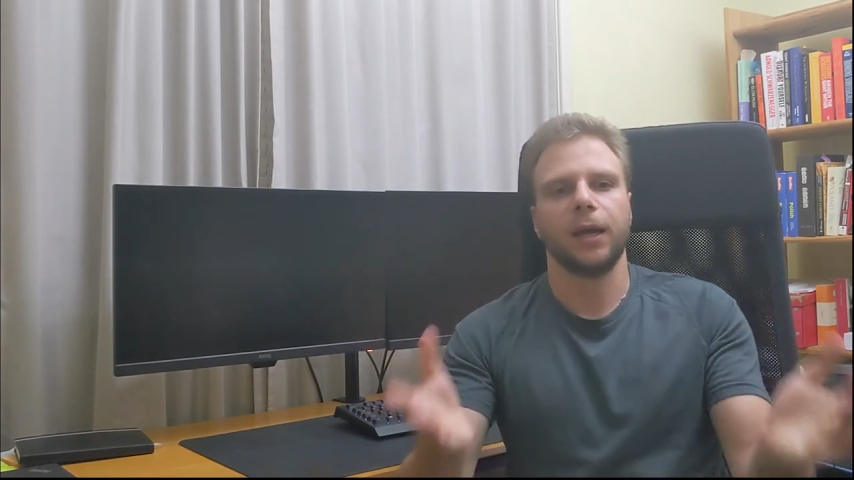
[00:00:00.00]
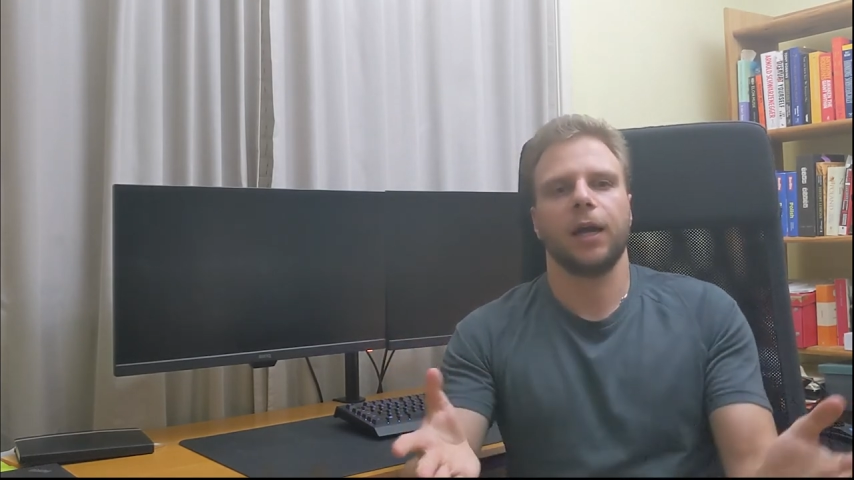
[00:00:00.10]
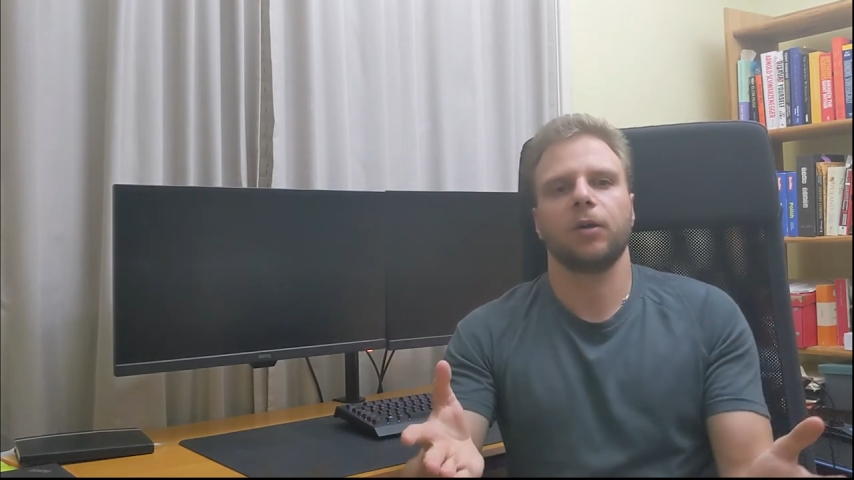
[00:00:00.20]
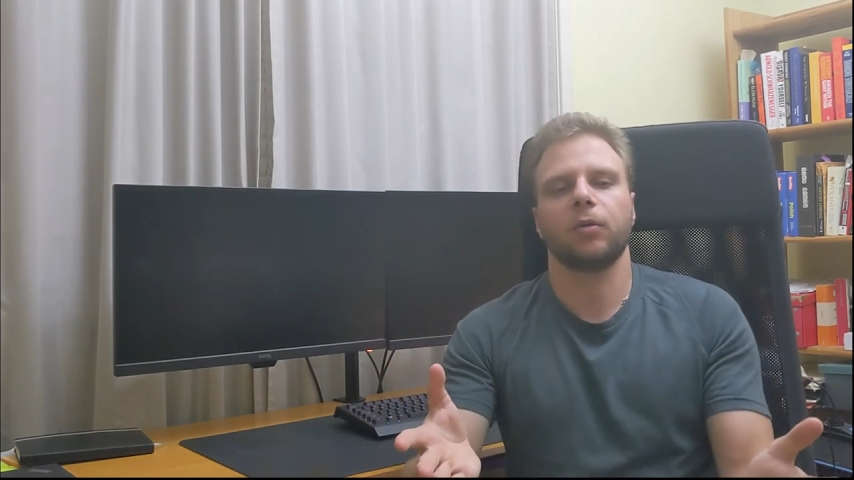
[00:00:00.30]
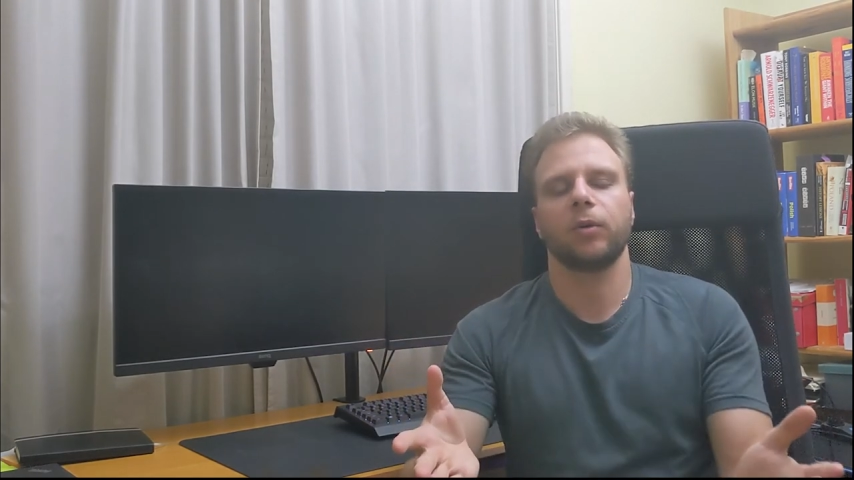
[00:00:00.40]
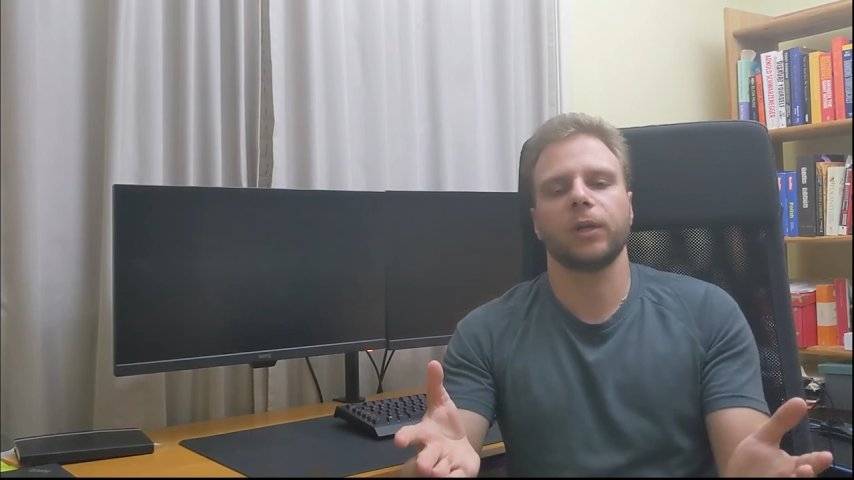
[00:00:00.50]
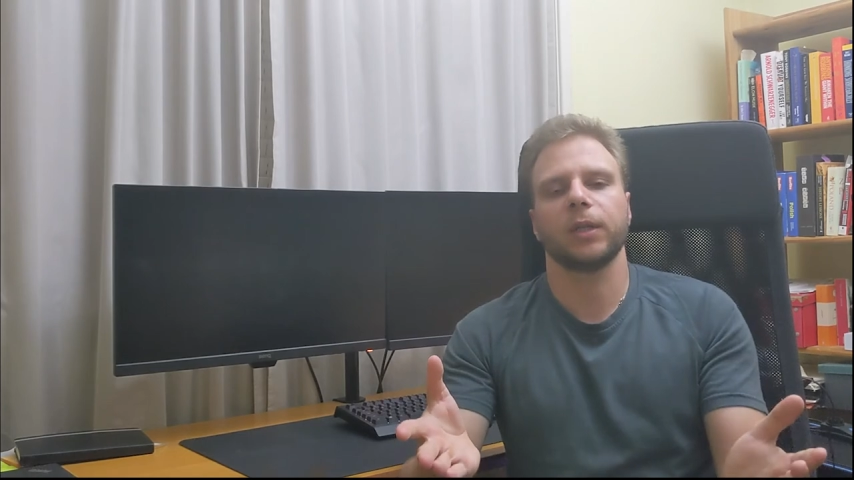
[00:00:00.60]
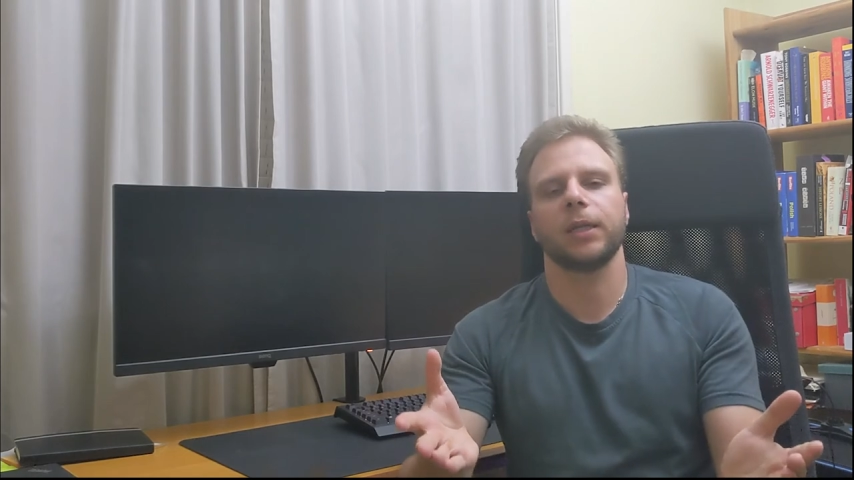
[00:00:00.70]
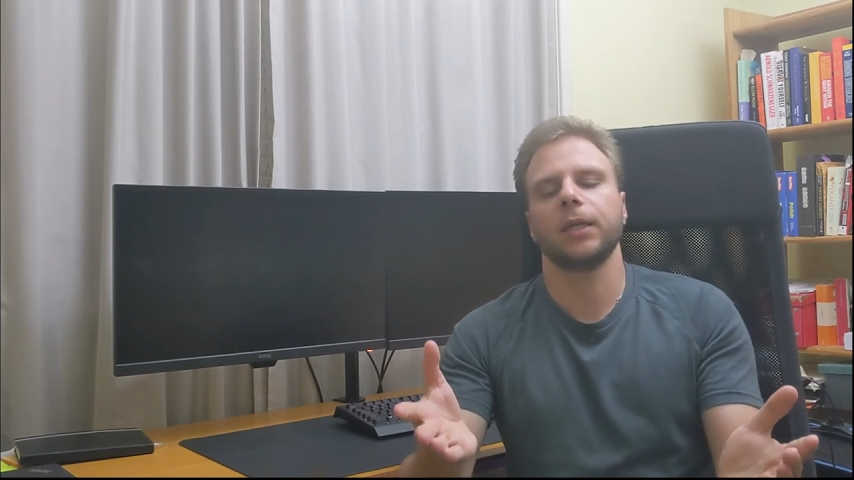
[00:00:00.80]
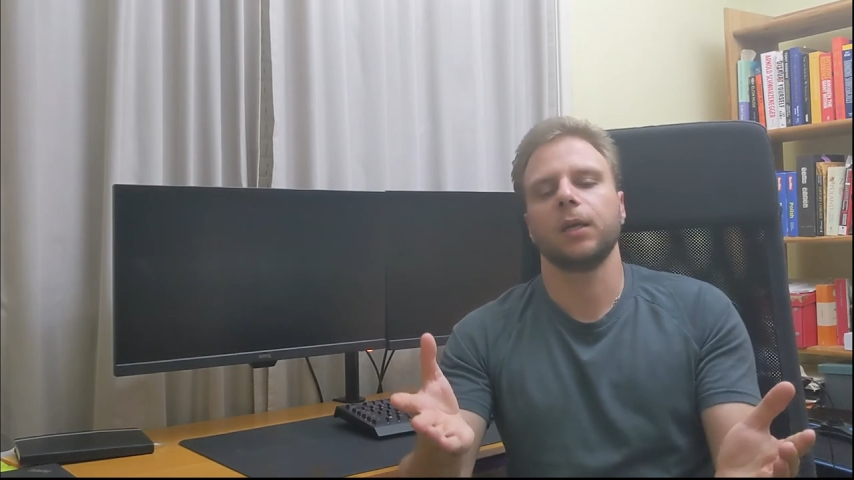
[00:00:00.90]
how
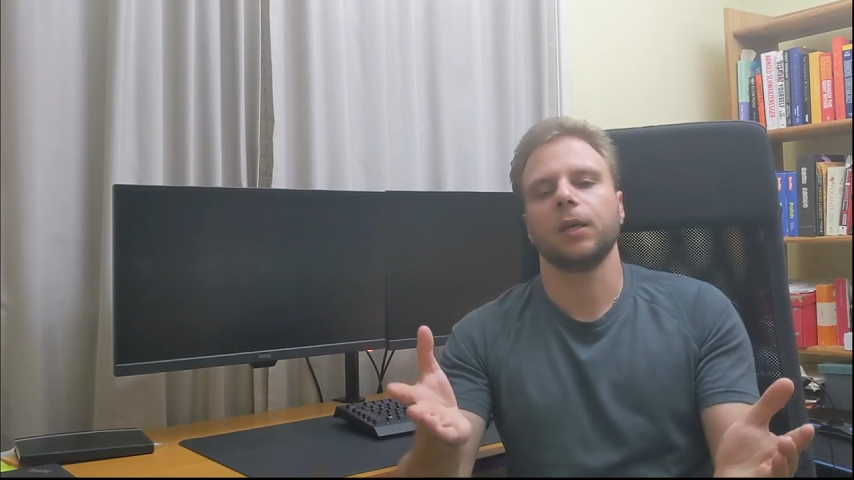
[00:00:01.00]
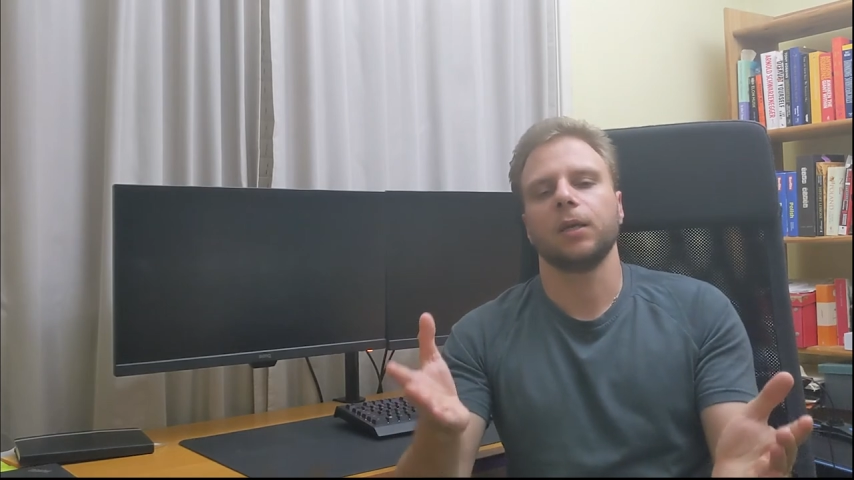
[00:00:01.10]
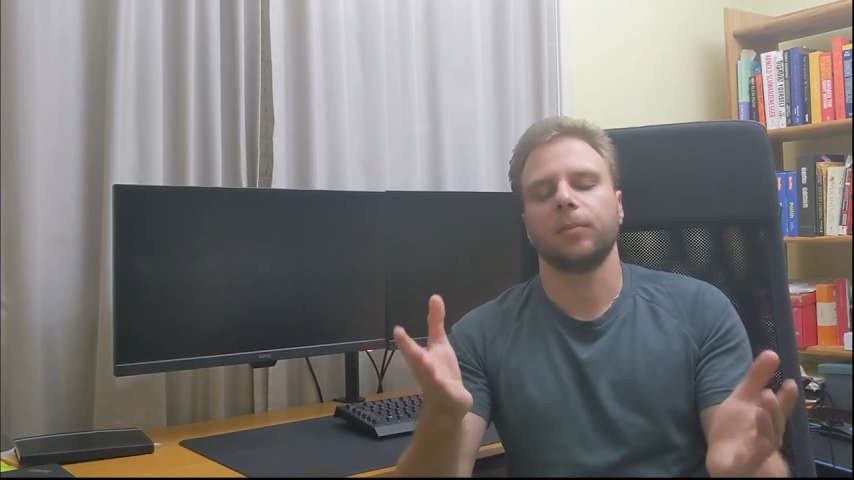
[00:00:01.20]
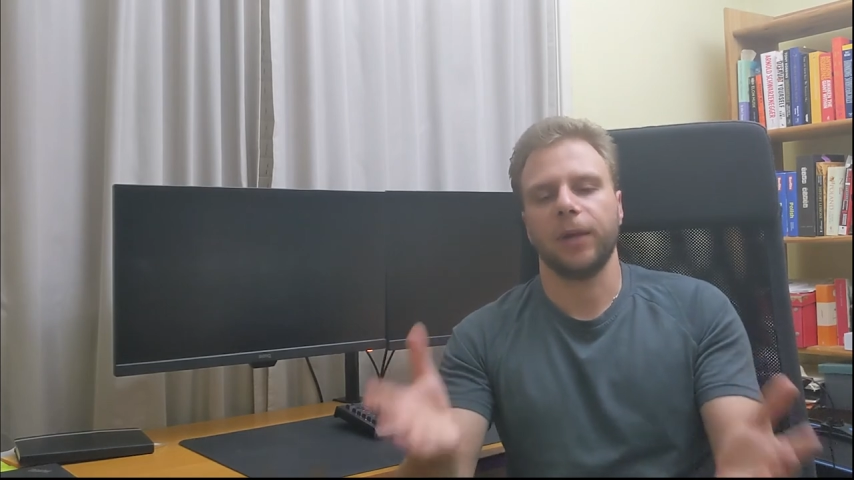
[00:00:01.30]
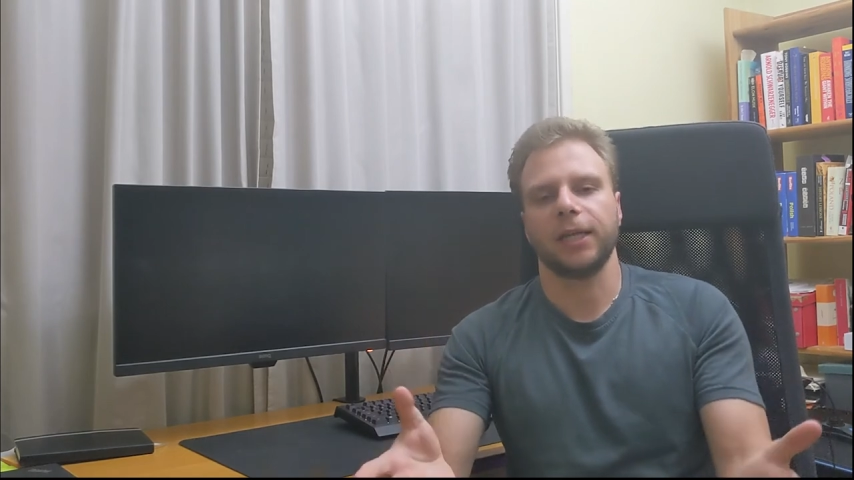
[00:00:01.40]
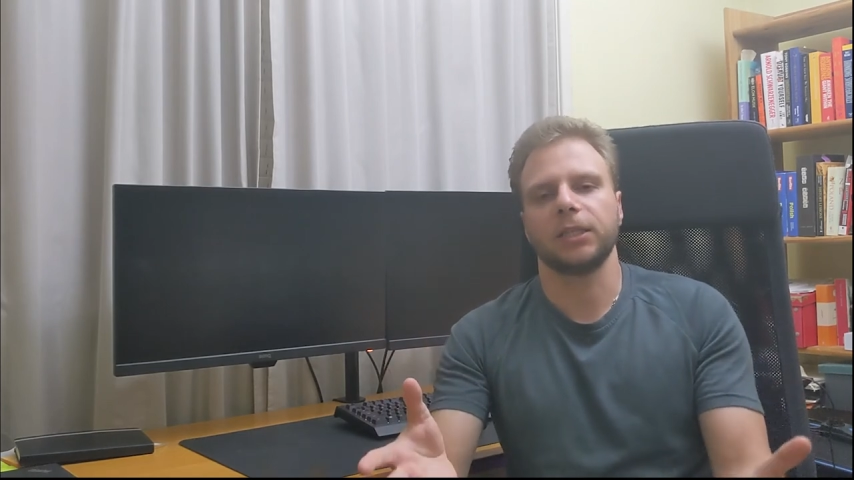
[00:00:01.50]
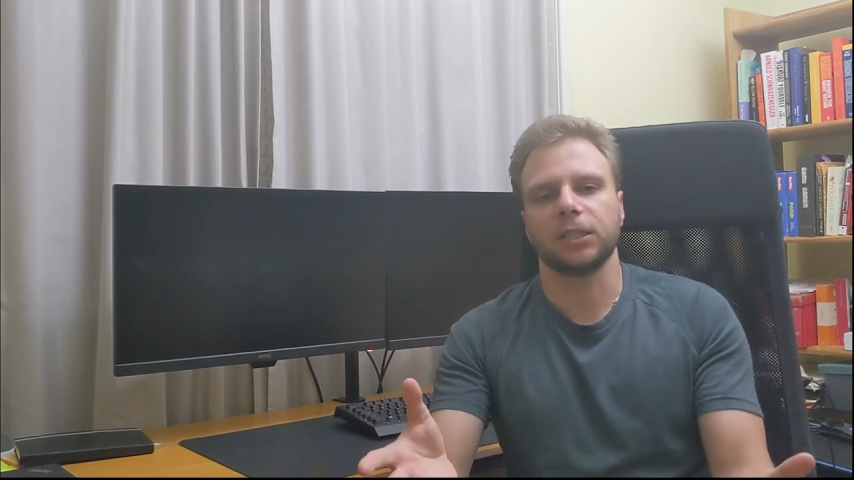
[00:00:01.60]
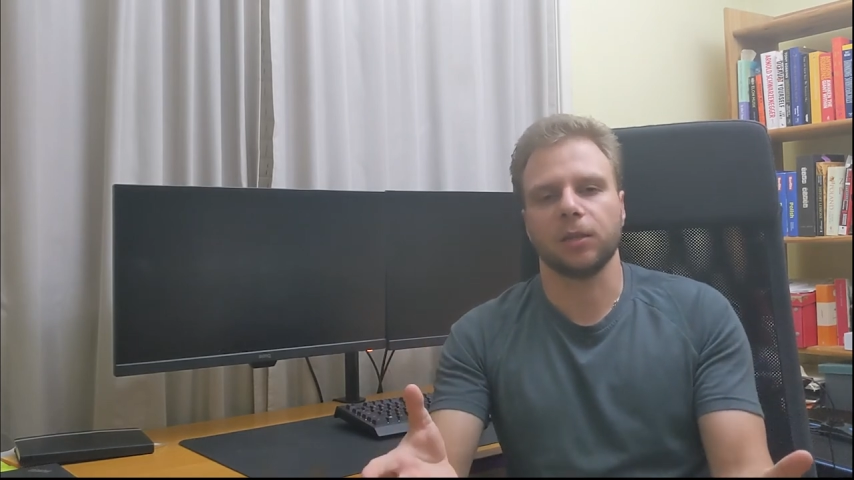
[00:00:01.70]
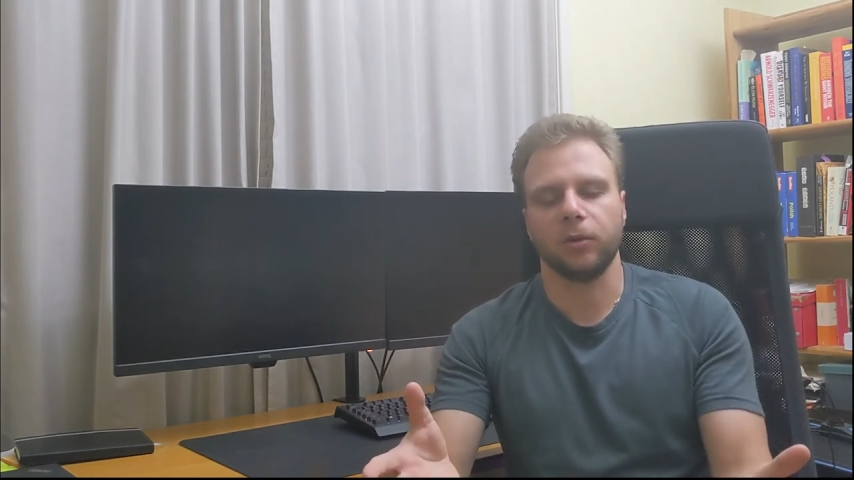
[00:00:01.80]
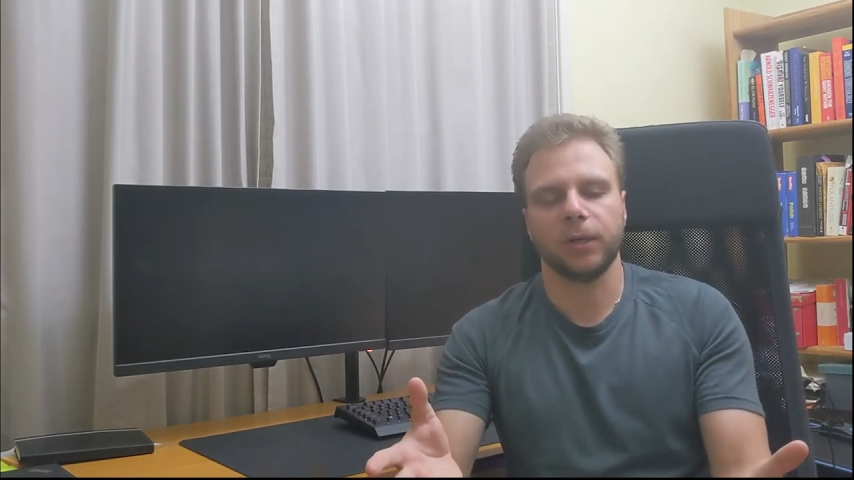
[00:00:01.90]
quickly page
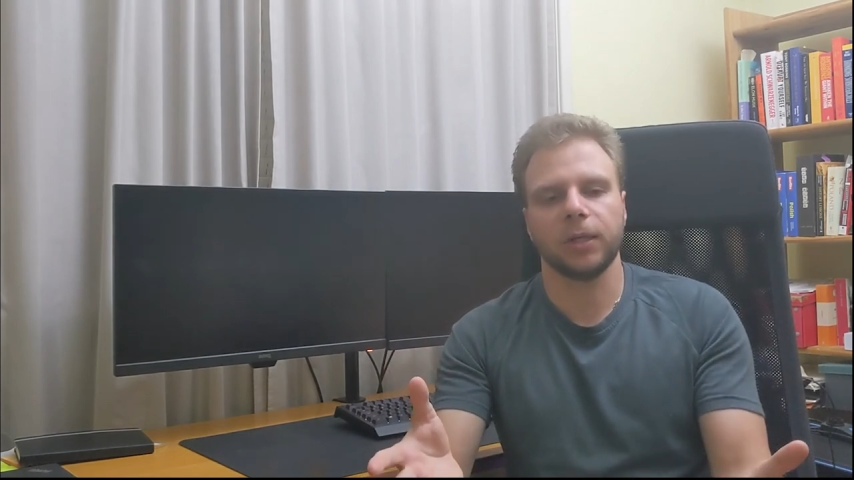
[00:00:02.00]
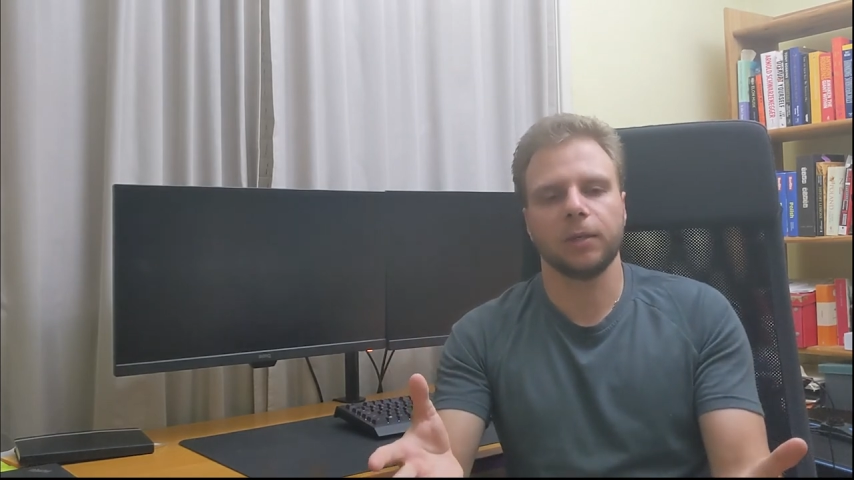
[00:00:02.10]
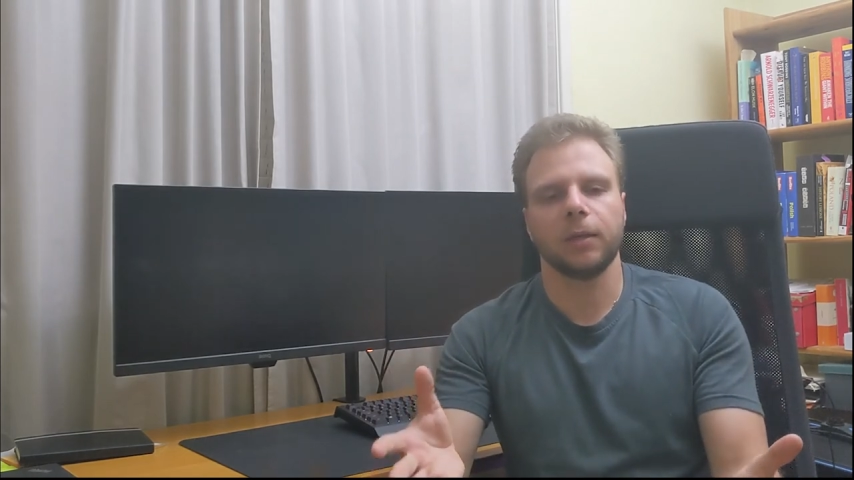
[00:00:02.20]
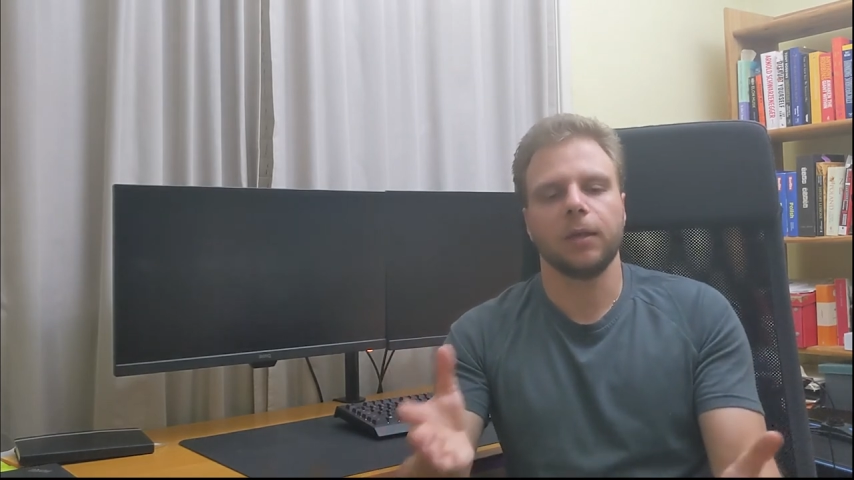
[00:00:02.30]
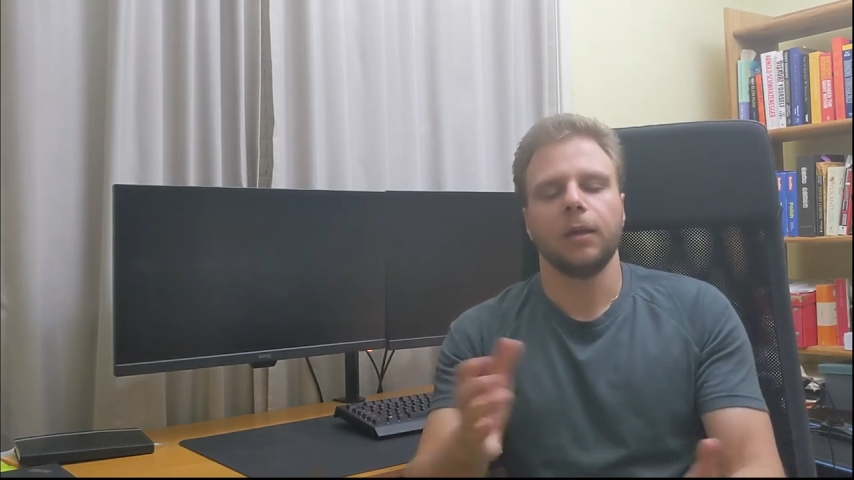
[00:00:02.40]
is loading.